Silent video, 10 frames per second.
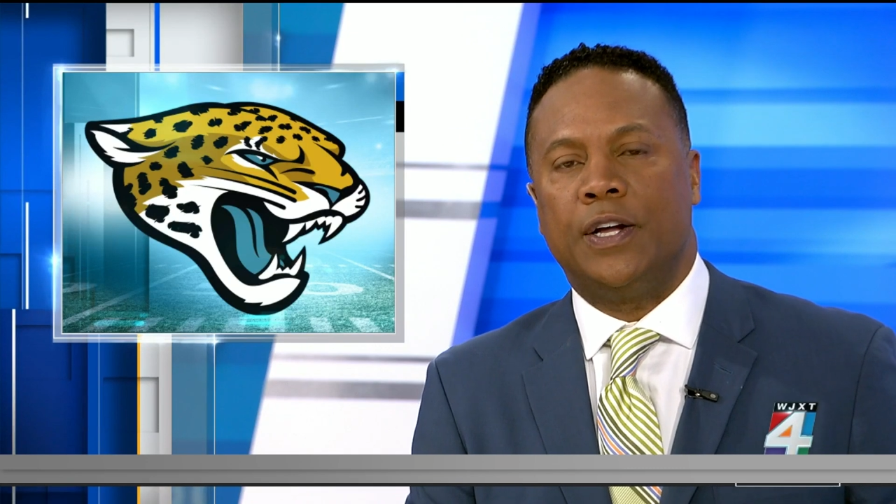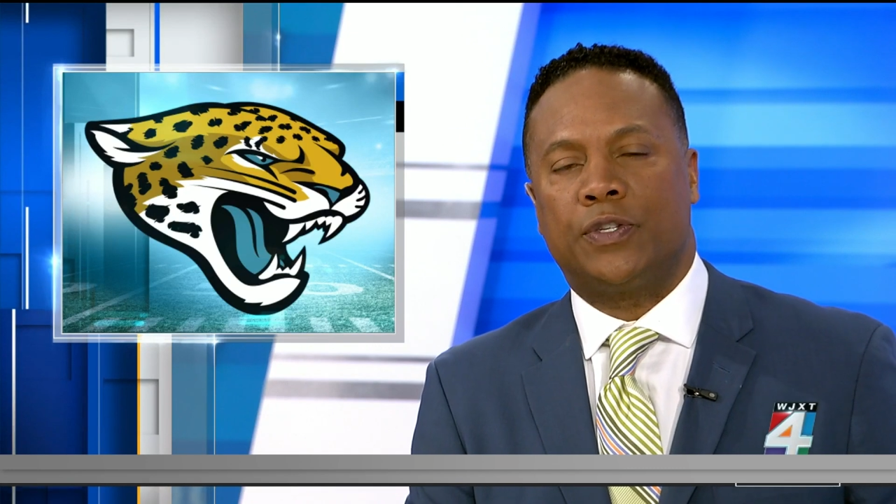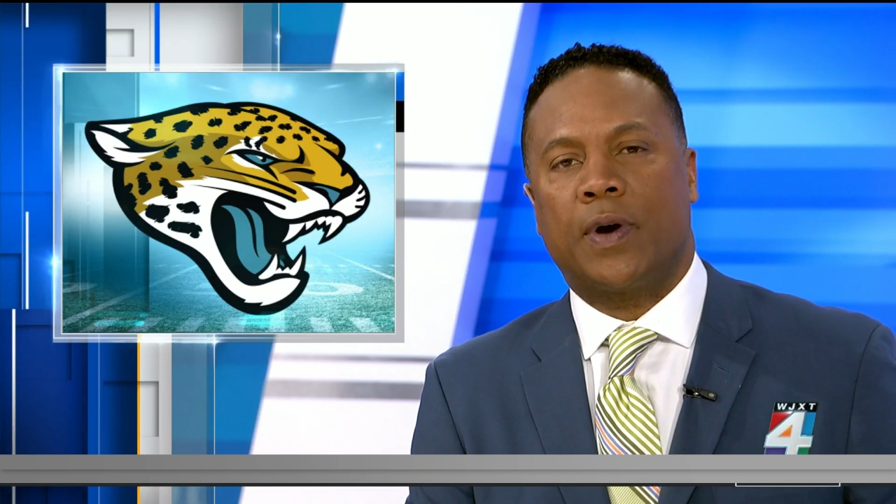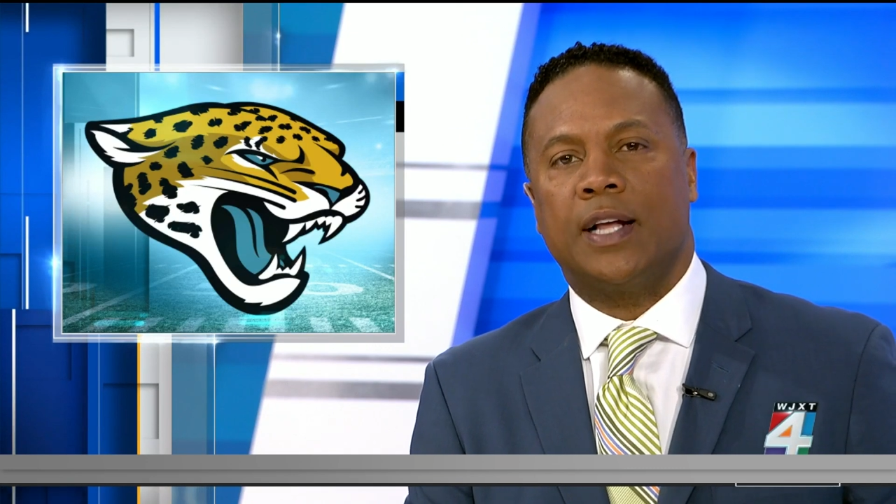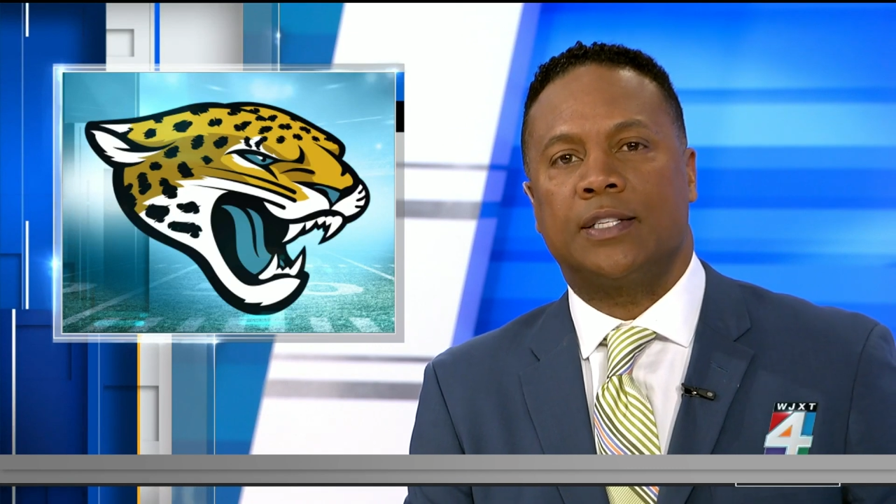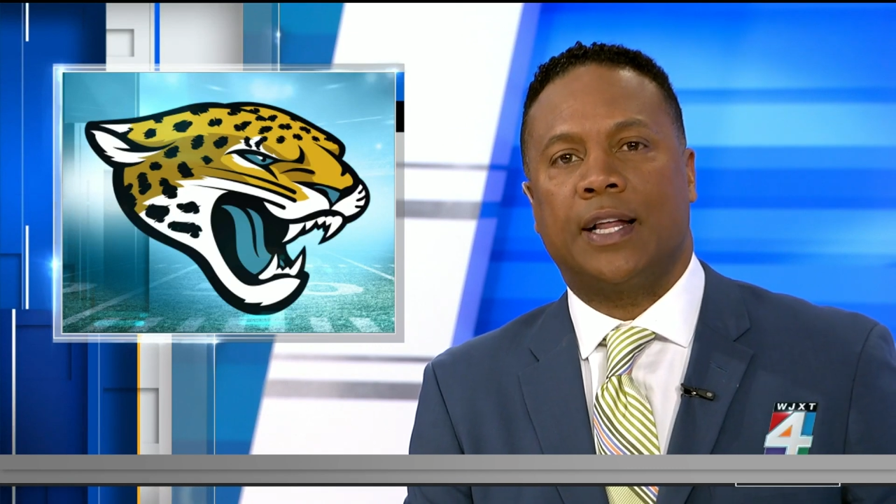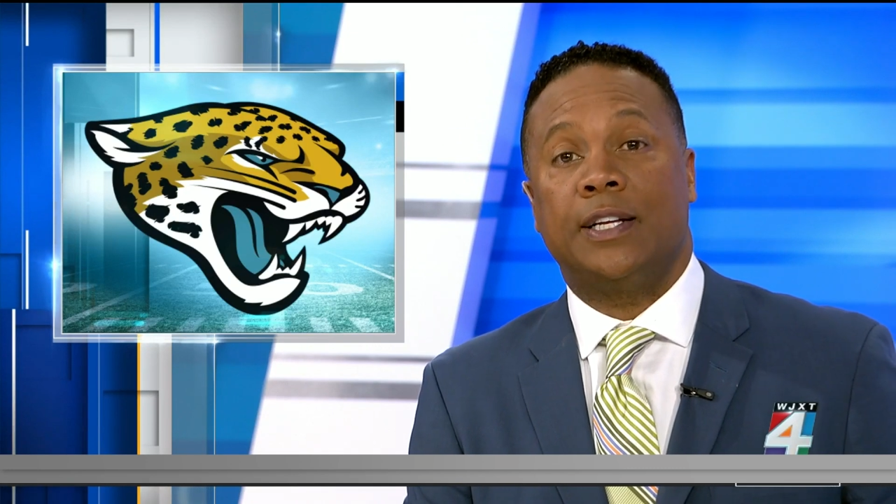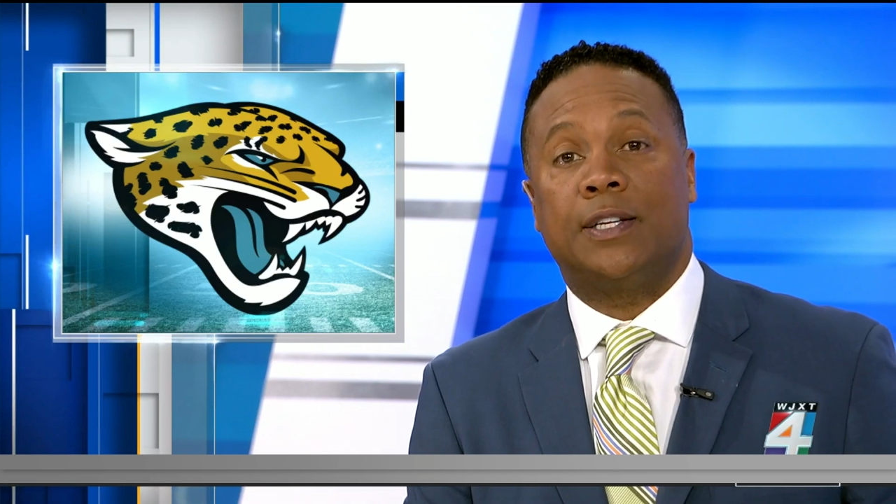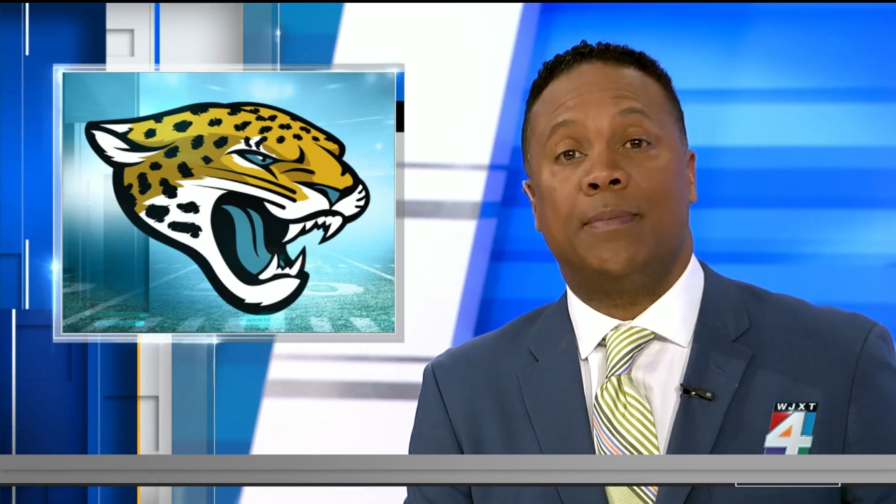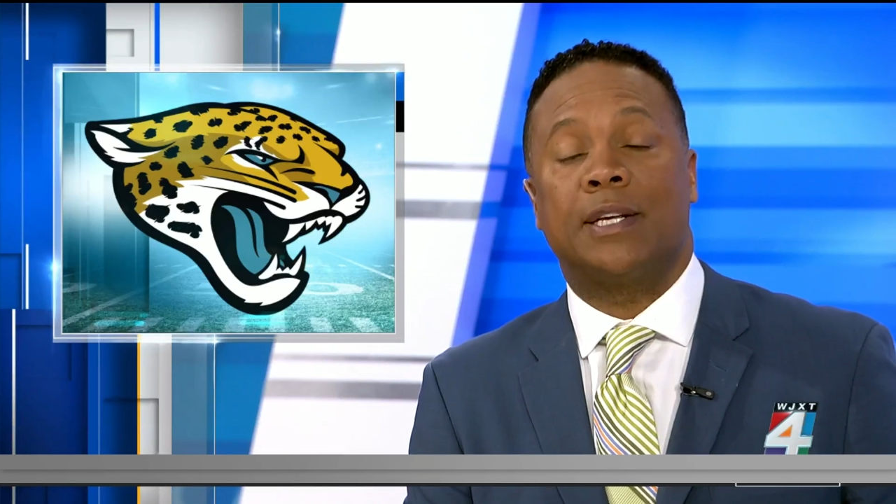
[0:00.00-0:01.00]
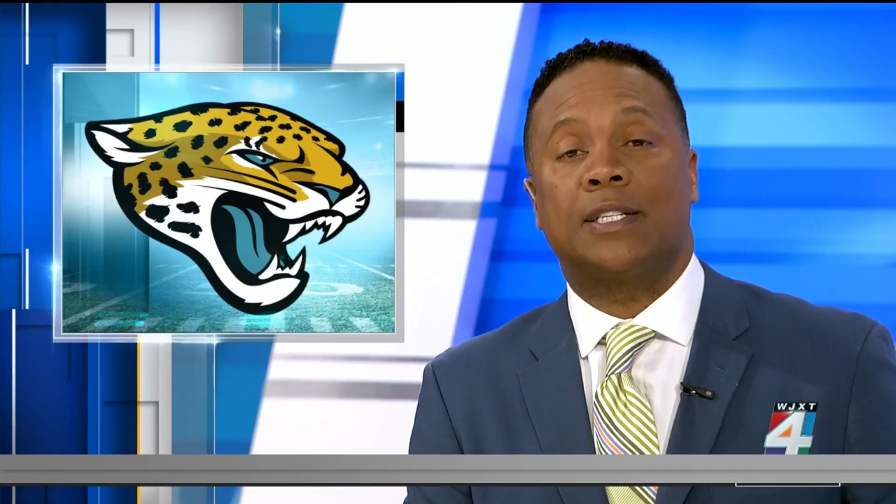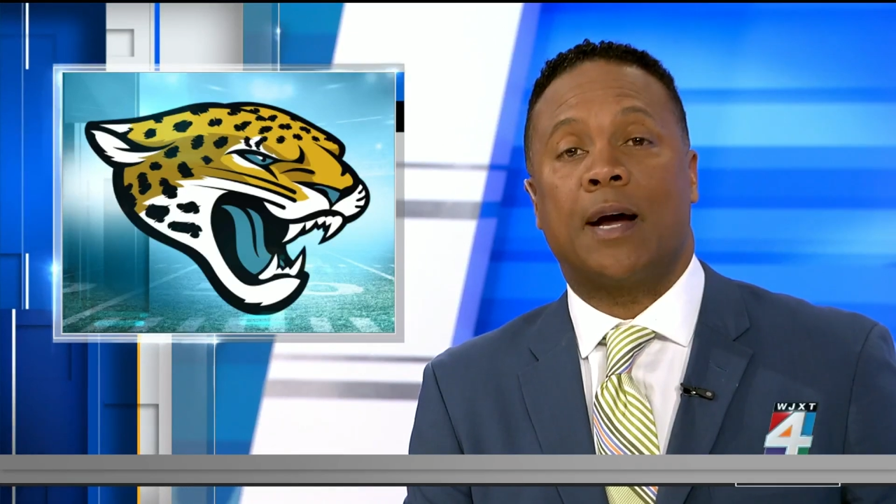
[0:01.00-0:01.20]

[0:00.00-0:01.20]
translate to missed